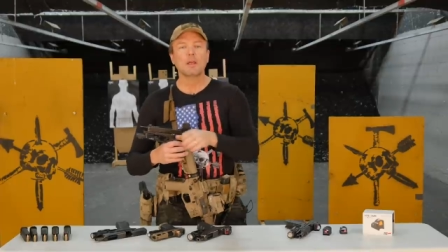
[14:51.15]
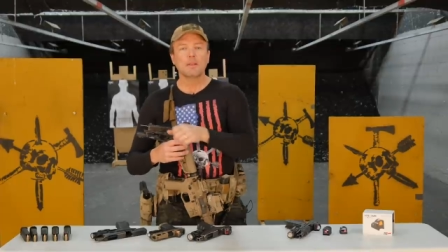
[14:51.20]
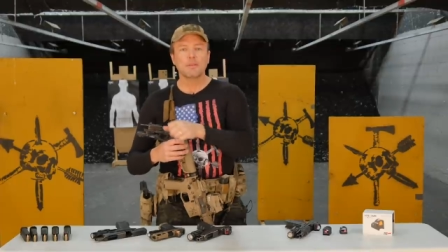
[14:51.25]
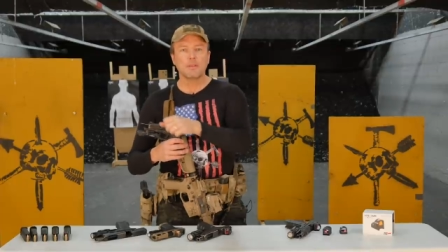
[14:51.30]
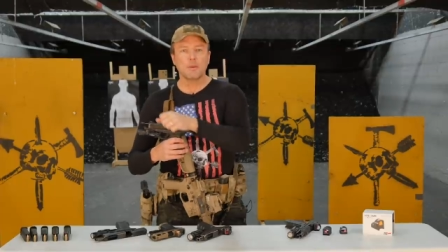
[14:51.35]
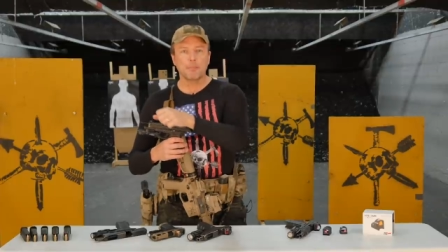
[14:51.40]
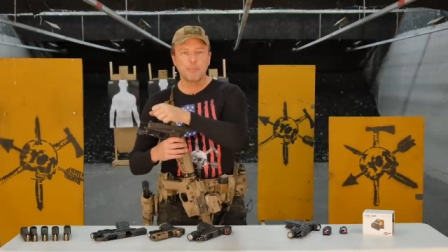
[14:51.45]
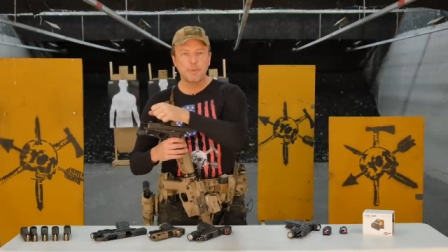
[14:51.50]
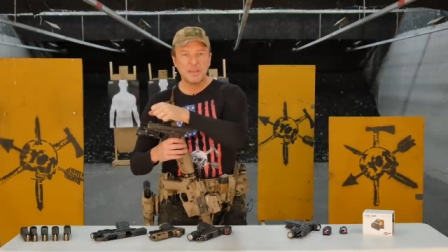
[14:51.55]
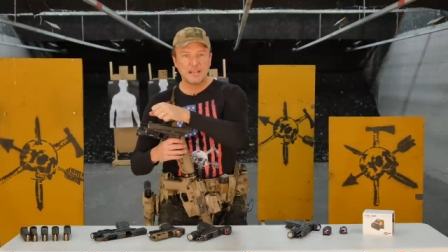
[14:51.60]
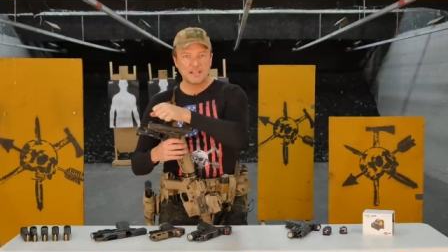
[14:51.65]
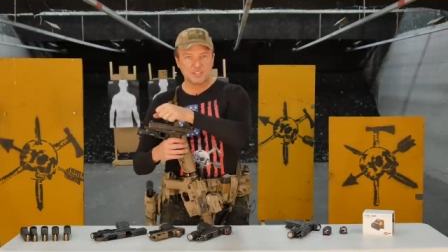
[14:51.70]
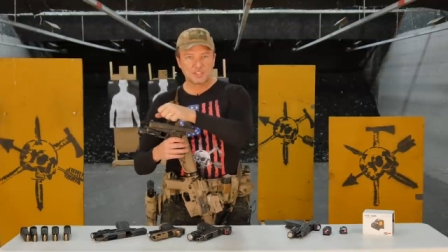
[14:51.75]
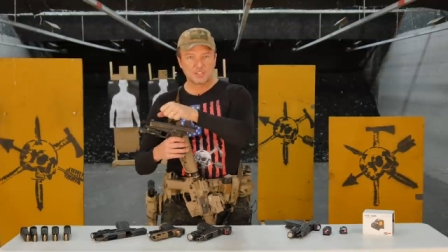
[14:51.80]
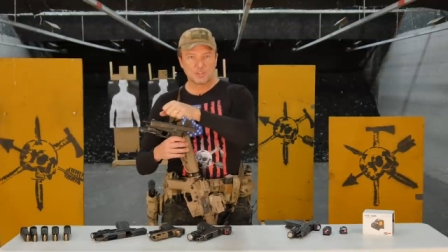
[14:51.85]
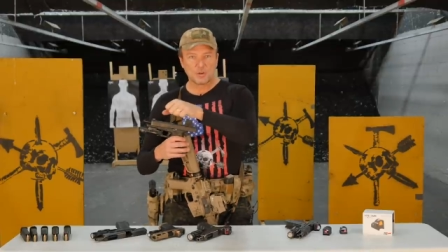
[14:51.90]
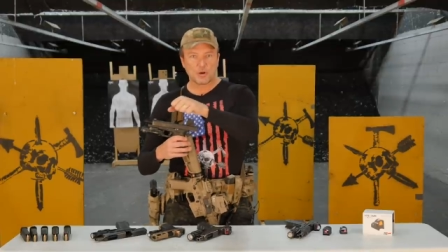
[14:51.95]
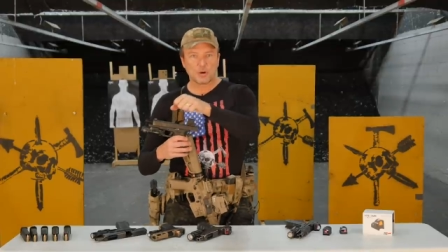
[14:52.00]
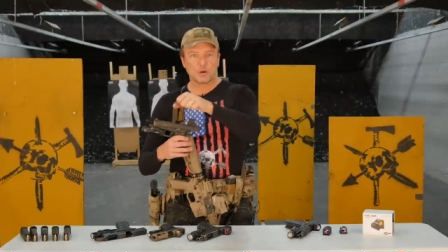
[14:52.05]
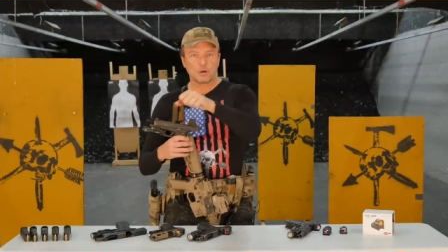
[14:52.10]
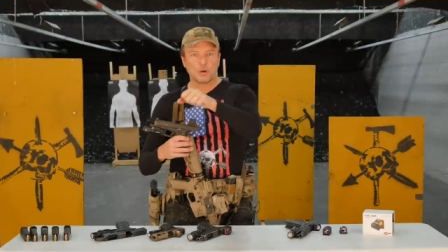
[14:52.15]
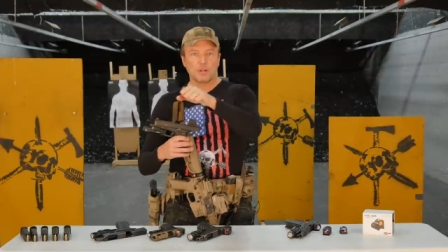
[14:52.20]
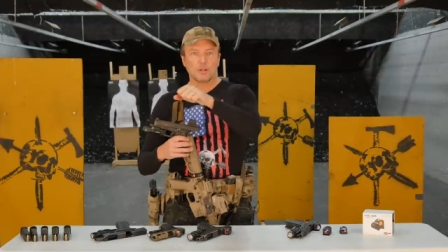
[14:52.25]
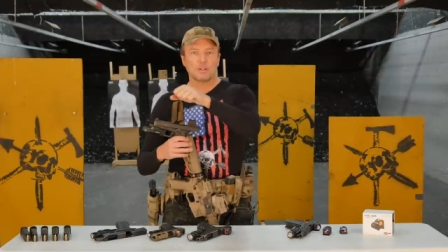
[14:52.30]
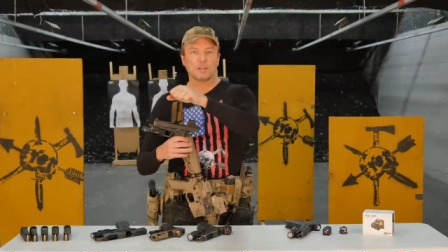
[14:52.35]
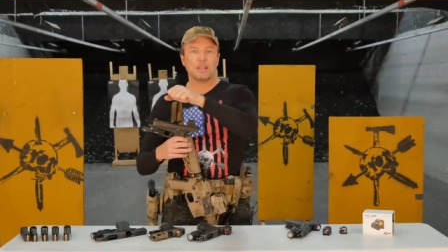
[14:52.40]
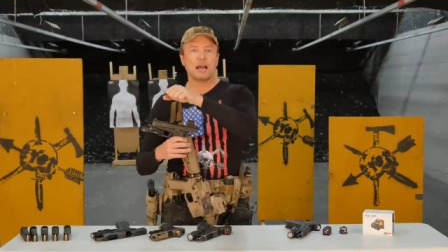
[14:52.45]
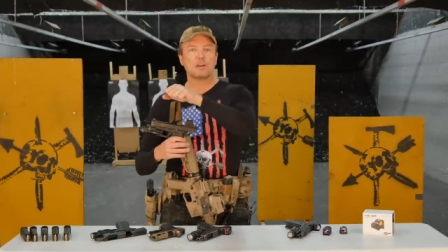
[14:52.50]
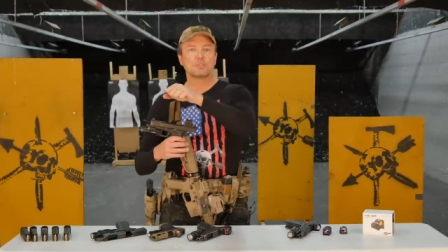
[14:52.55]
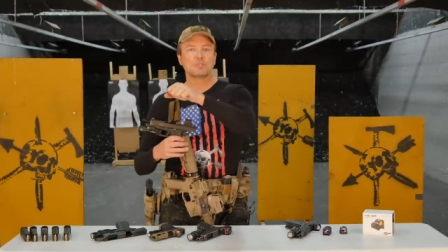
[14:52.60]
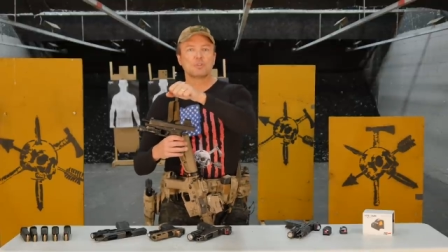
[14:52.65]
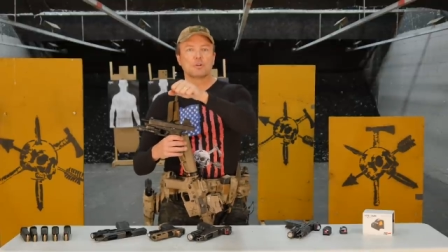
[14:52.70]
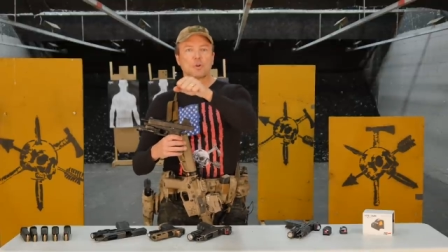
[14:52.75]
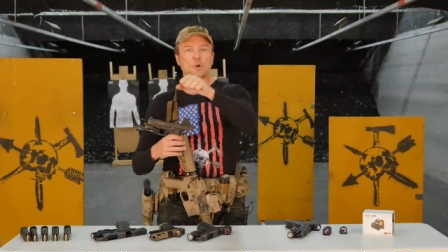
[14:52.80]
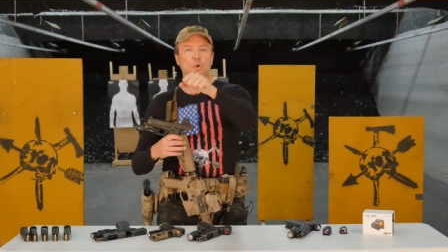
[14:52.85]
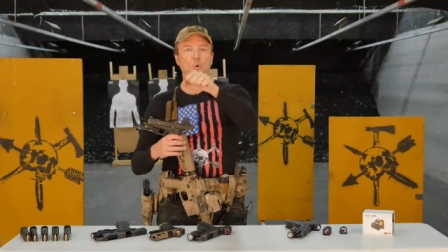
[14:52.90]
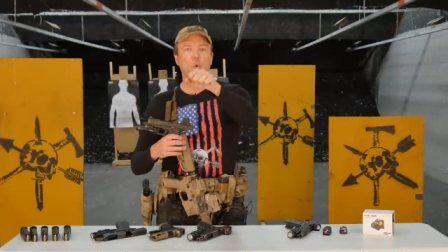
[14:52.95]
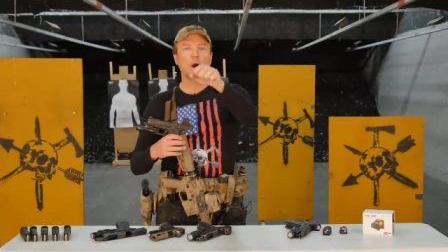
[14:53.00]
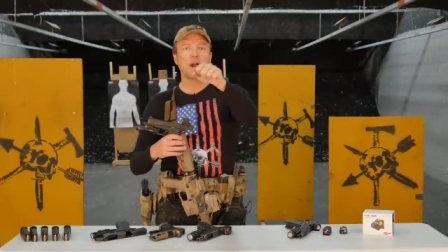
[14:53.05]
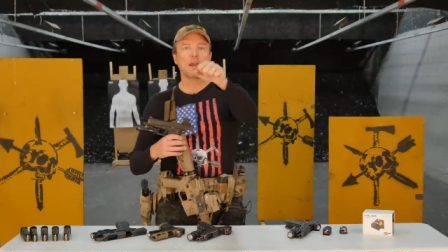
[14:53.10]
The big circle allows you to
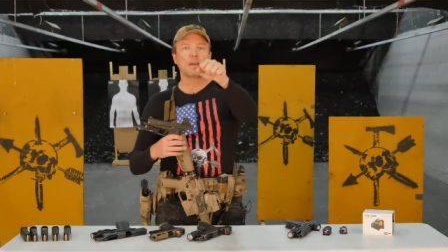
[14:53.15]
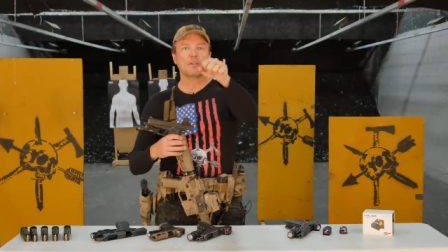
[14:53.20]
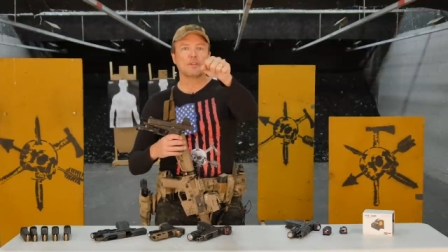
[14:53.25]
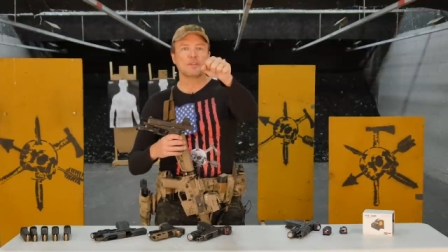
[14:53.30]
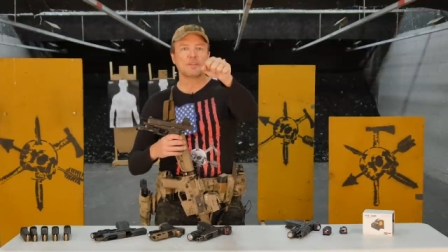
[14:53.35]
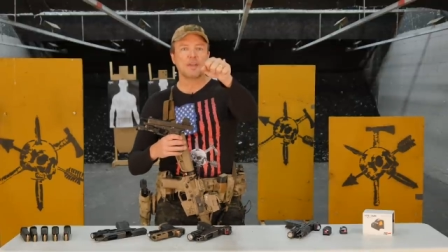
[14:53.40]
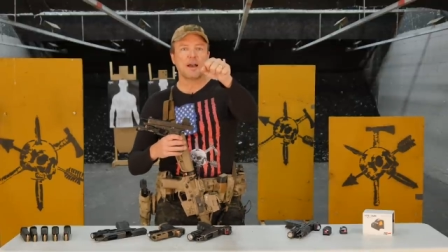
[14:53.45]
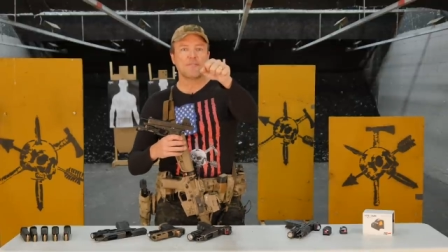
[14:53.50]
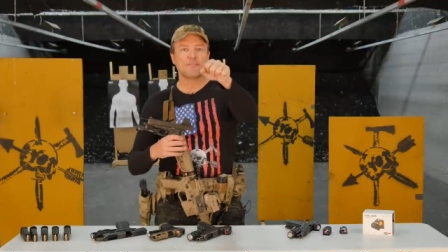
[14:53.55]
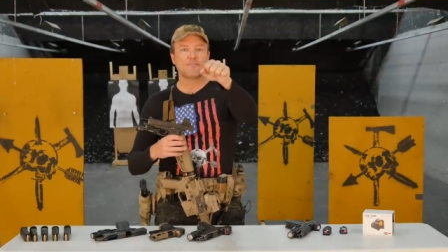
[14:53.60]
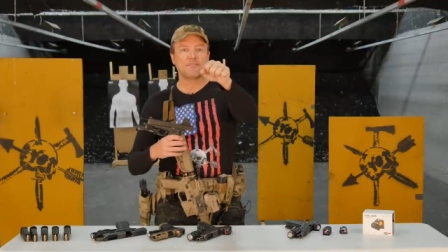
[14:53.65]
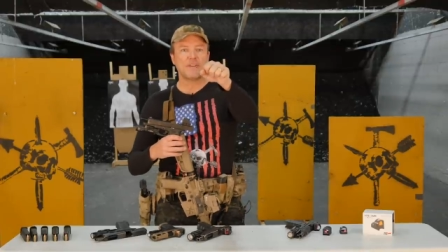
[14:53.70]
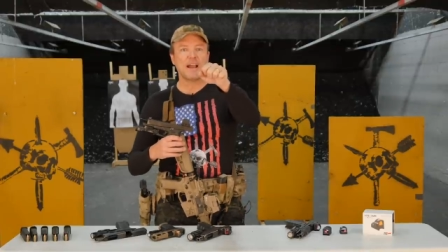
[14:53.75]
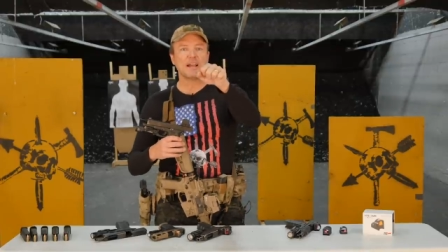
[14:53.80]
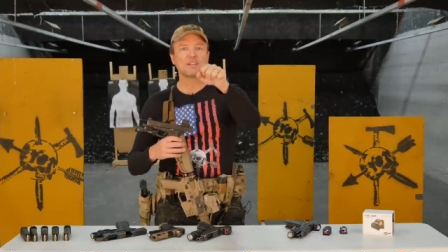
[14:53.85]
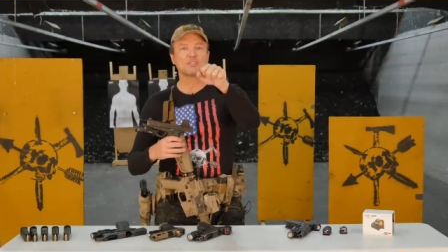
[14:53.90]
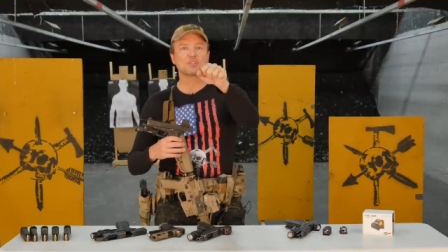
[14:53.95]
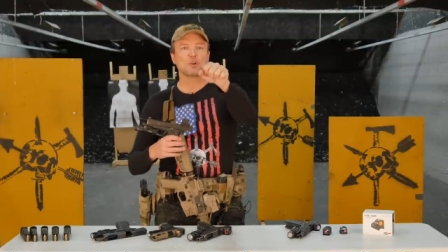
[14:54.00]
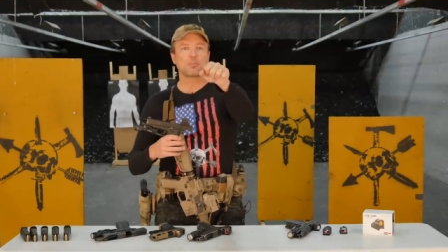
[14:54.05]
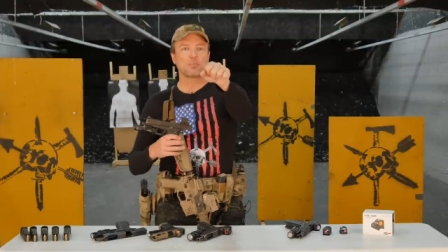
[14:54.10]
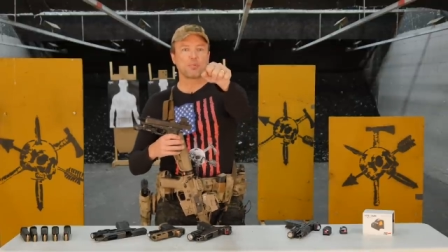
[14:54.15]
acquire the dot faster,